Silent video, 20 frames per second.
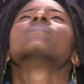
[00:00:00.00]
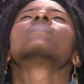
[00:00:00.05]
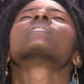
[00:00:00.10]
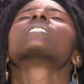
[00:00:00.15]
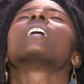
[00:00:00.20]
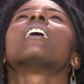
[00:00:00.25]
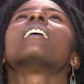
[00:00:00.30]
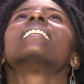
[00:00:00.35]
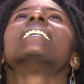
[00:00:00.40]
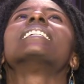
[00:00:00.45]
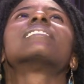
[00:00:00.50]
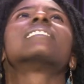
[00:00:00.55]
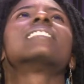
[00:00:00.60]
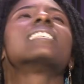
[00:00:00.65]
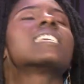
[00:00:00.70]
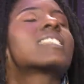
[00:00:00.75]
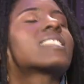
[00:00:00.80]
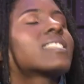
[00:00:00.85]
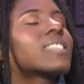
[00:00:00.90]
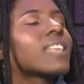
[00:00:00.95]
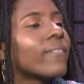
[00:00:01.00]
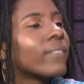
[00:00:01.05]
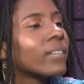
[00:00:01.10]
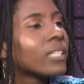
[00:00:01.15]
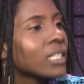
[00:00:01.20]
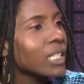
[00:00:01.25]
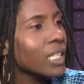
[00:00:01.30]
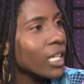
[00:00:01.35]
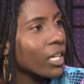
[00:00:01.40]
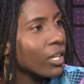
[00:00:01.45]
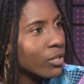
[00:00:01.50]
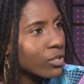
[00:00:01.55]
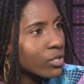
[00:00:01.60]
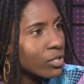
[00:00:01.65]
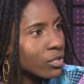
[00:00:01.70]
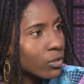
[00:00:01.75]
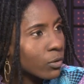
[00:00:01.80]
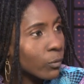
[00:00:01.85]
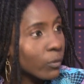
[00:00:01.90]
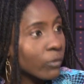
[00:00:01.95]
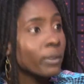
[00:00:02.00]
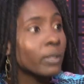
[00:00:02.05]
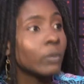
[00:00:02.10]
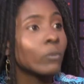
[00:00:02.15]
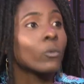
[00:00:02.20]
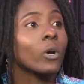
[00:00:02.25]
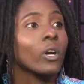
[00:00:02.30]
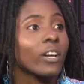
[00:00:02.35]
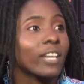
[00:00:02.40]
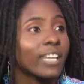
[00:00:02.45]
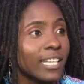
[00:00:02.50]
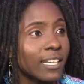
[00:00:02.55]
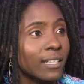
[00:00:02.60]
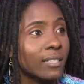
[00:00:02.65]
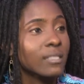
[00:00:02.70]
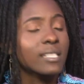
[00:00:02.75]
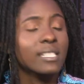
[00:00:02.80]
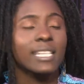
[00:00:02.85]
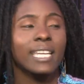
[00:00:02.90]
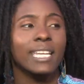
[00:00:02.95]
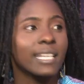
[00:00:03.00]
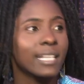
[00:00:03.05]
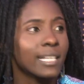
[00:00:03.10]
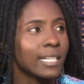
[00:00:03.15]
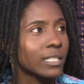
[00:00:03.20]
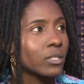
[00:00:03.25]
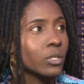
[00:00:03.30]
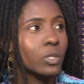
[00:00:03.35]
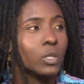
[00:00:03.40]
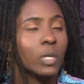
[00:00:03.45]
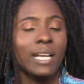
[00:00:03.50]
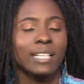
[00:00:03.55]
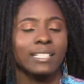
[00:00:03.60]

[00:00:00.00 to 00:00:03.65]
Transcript: call it 6-7 years, we've been working steadily to try